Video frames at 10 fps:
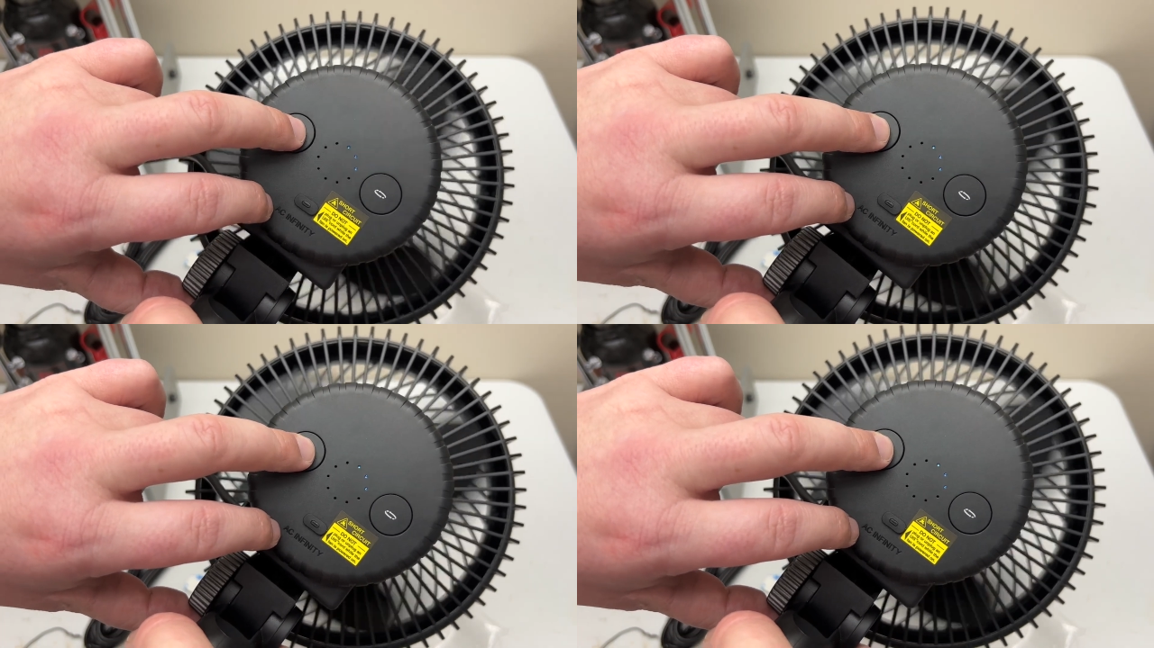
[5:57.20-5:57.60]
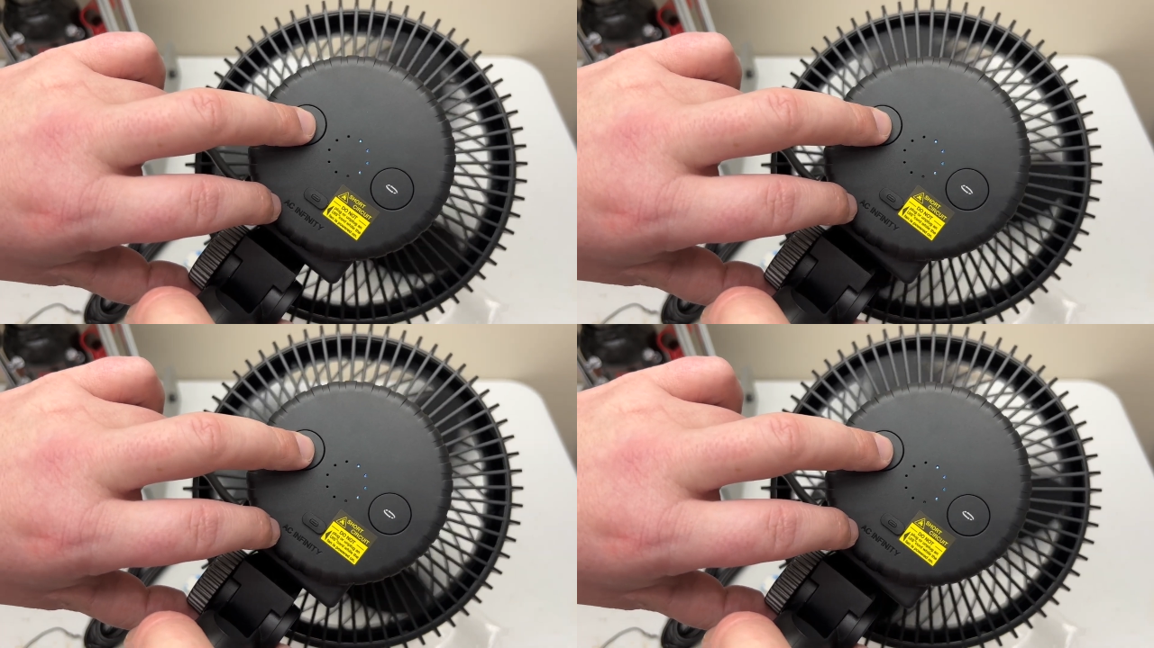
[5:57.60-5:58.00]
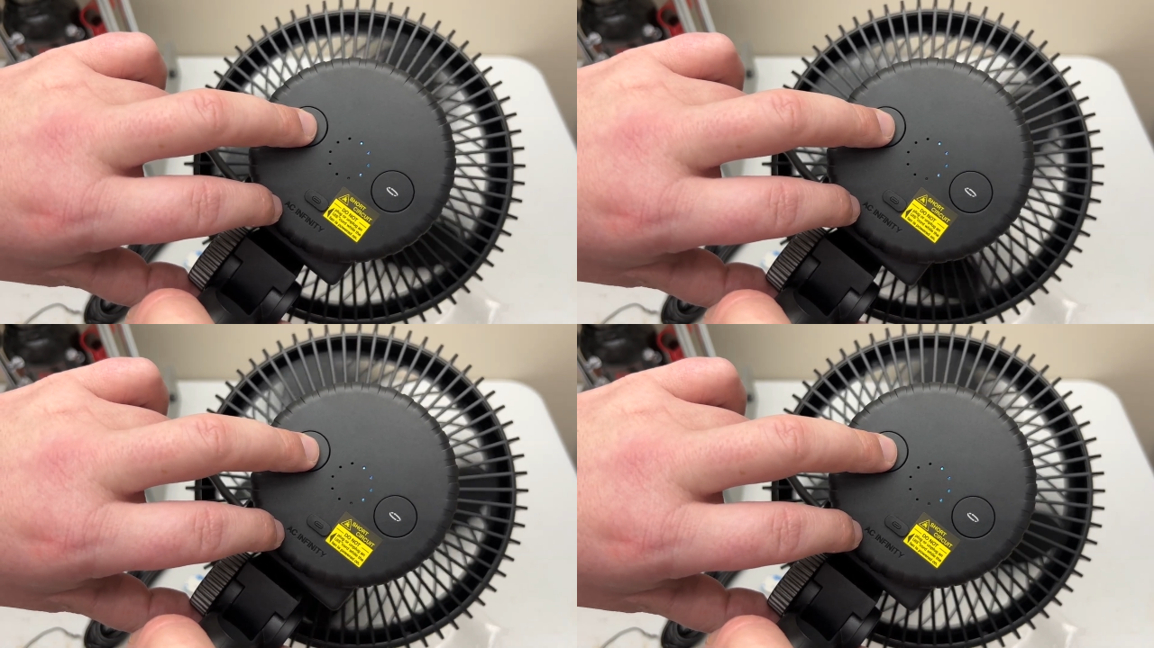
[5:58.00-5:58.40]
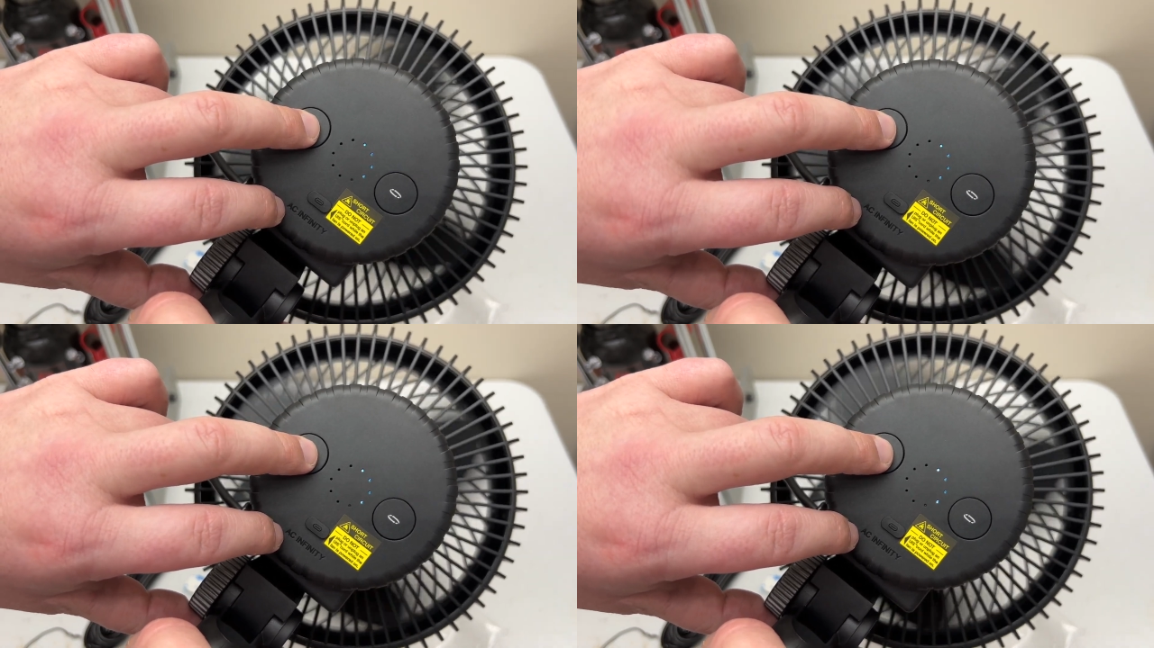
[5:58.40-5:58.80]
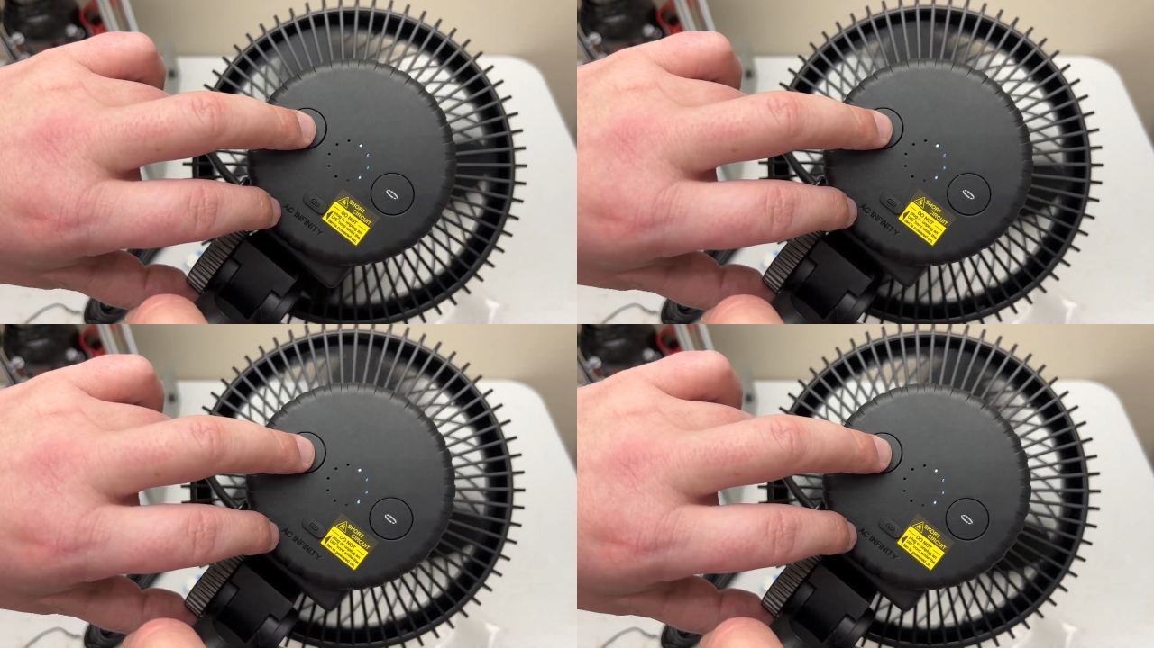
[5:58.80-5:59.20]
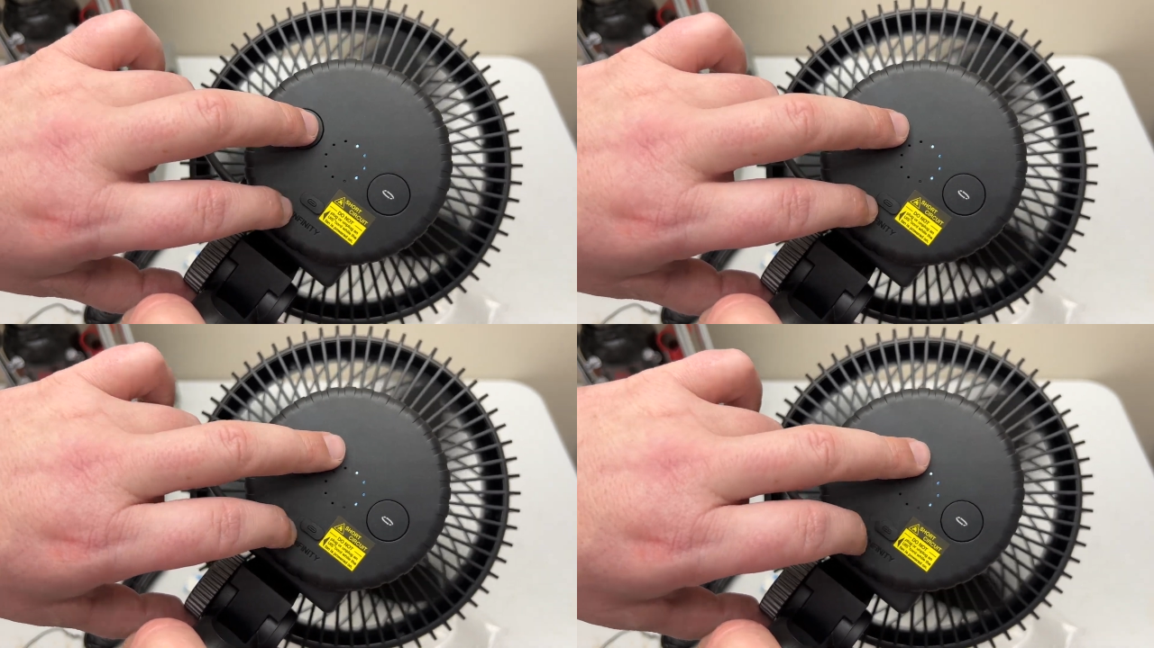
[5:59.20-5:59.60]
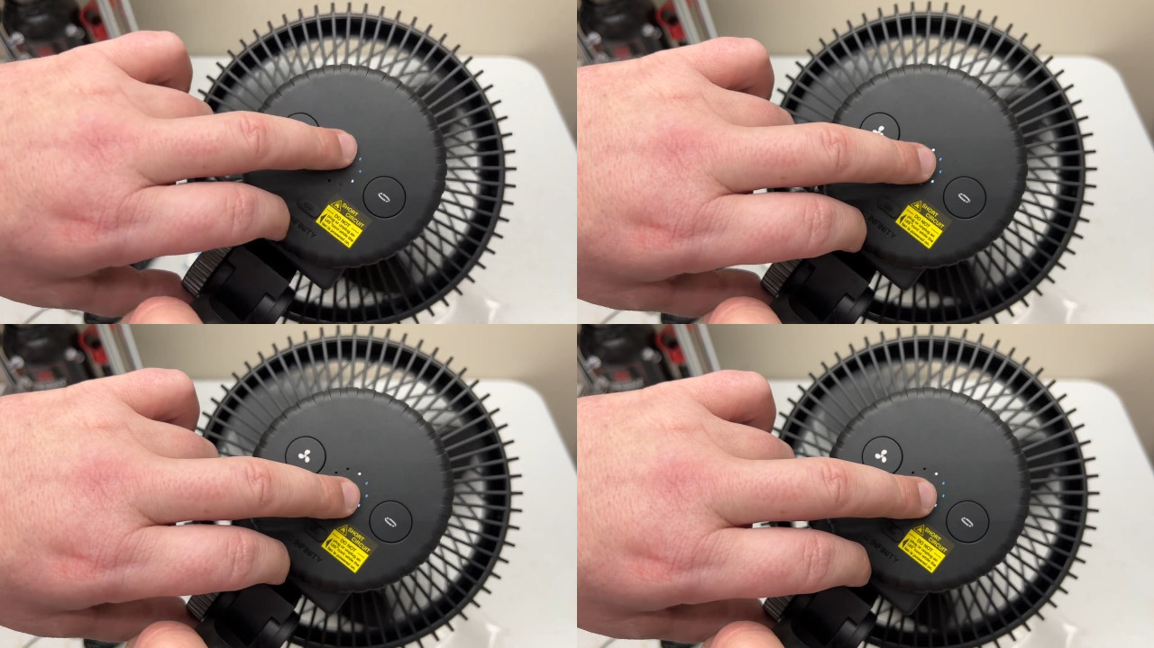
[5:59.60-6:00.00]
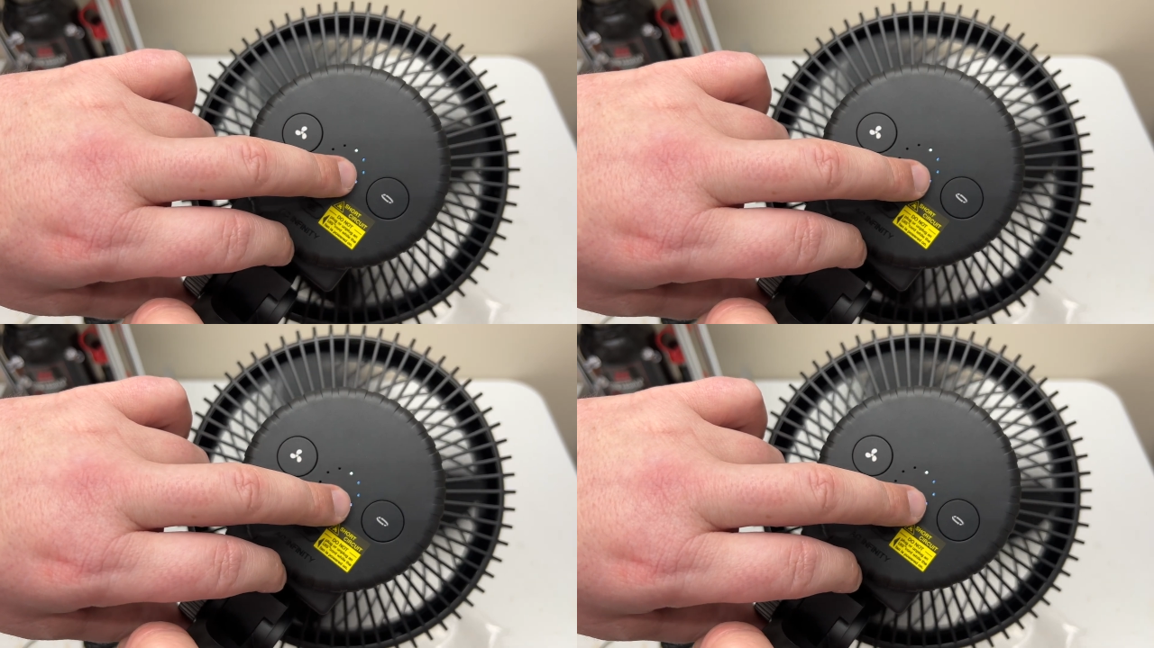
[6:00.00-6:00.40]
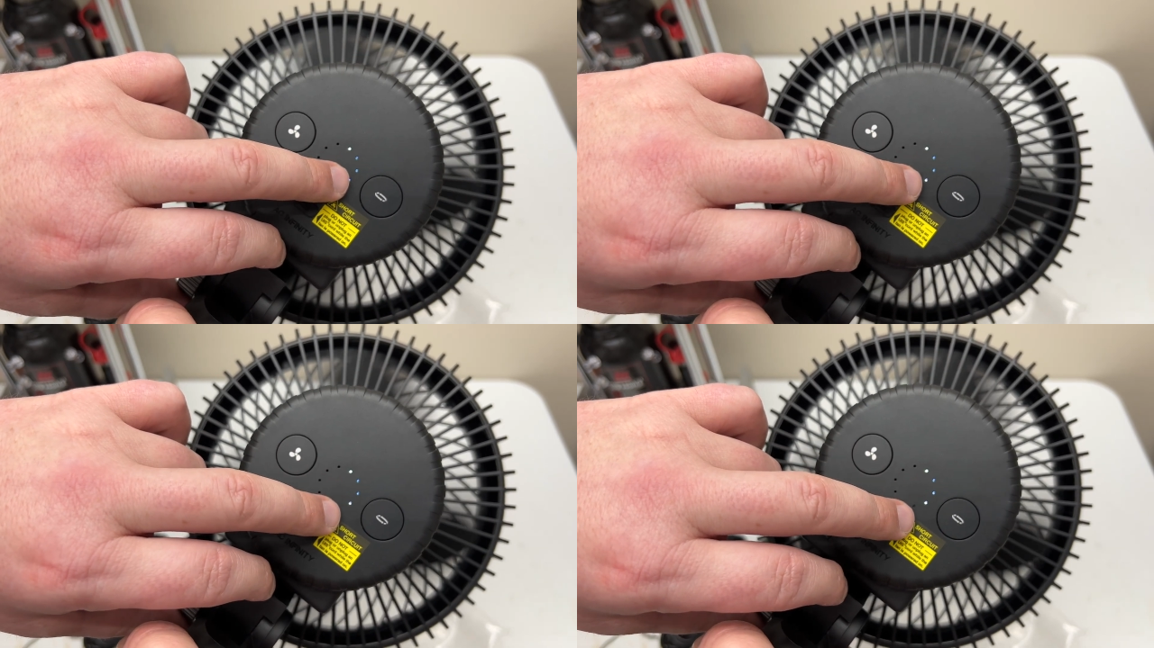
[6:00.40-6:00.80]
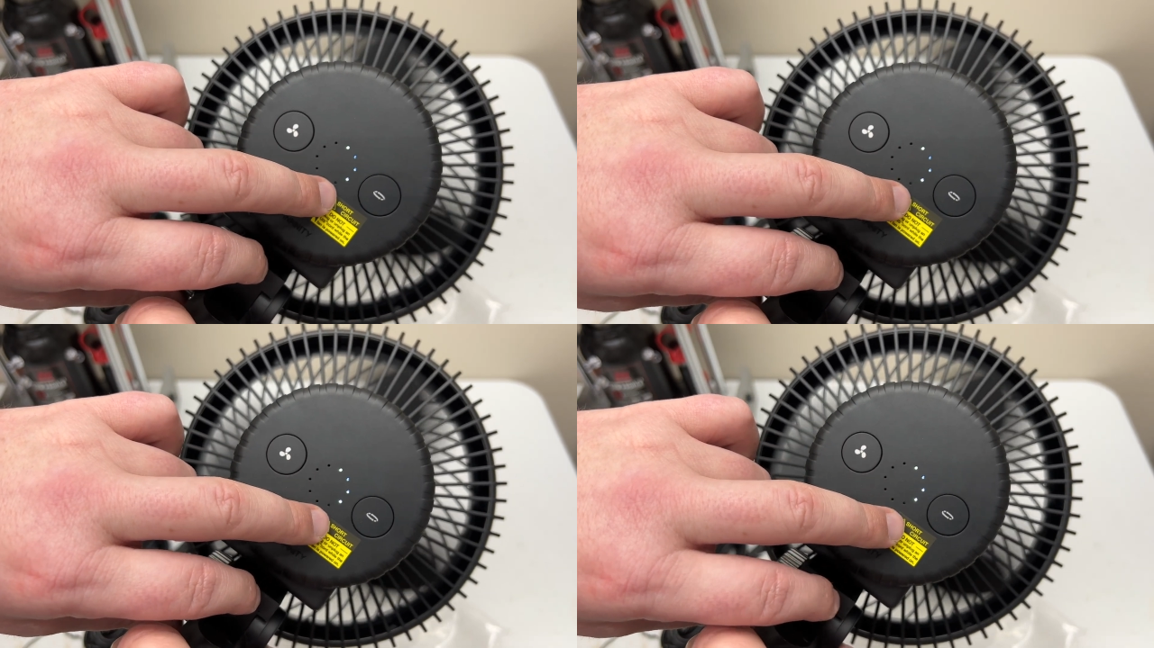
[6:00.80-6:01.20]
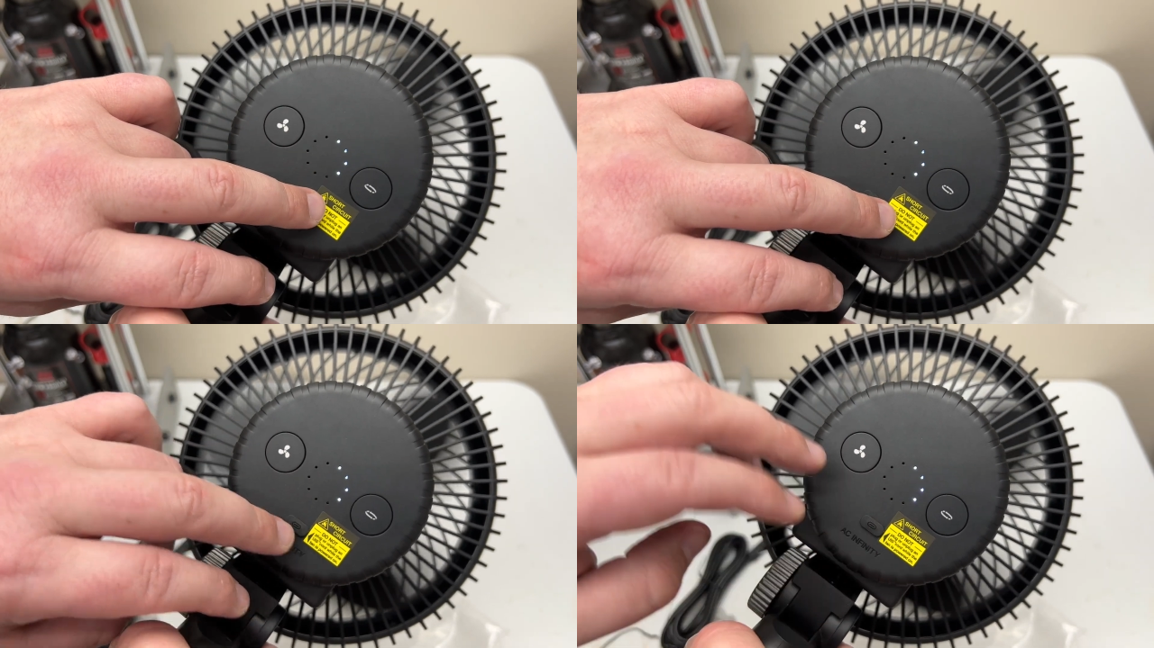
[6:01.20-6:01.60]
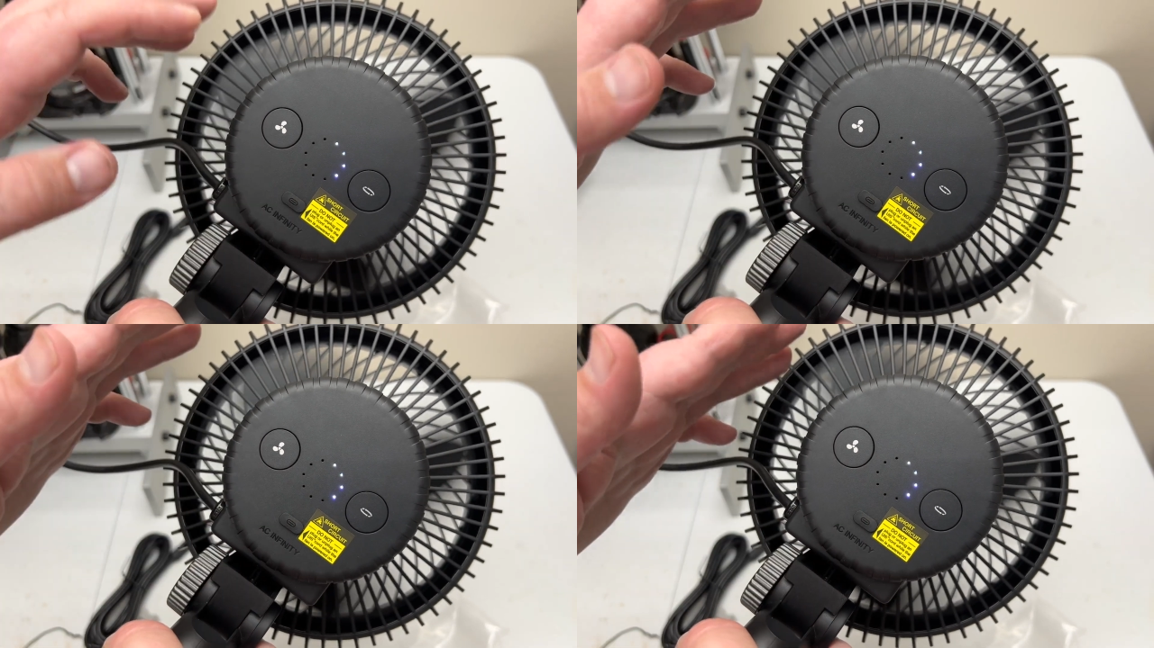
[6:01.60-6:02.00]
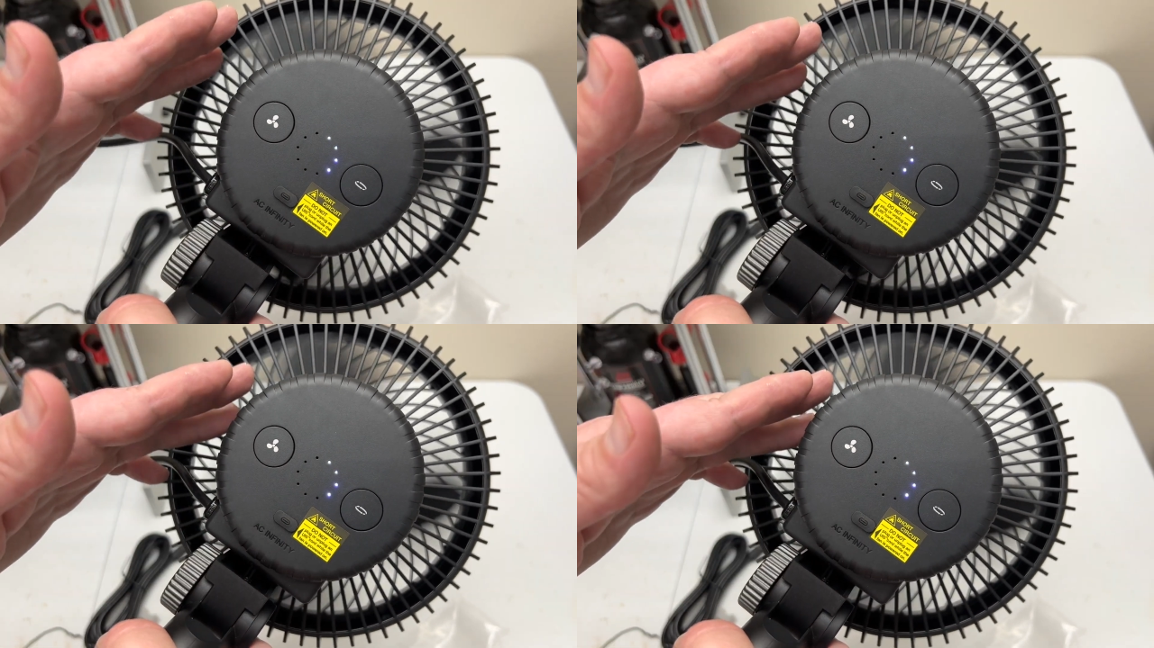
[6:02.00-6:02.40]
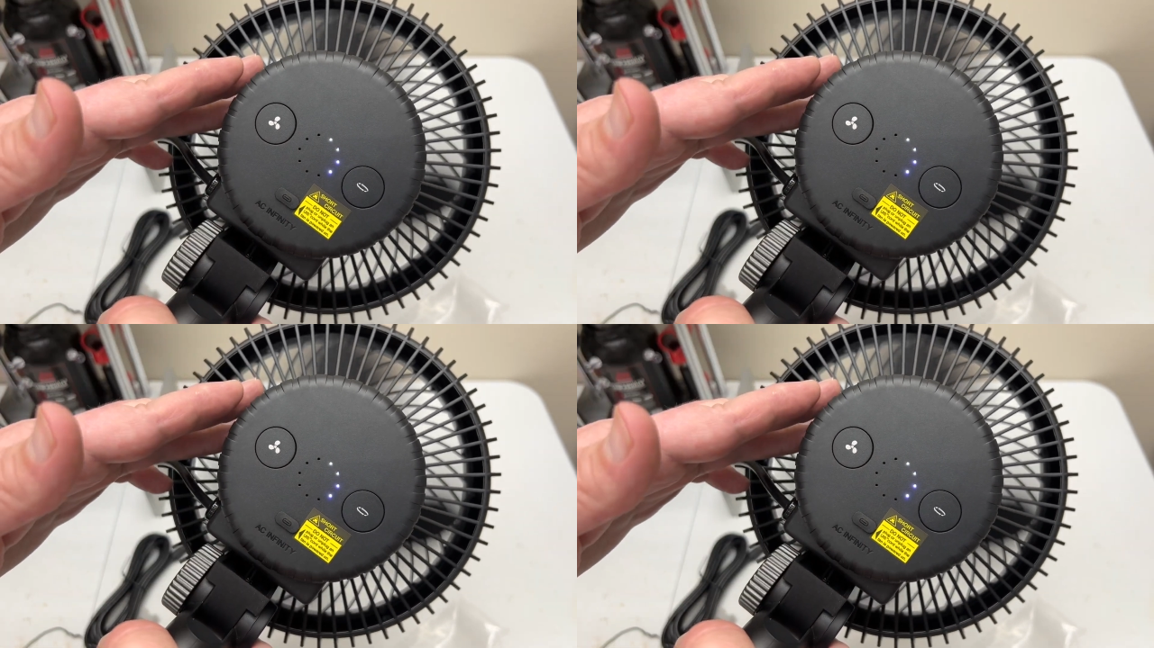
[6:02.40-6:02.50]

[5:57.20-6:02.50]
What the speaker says: Nobody's mouth can be seen.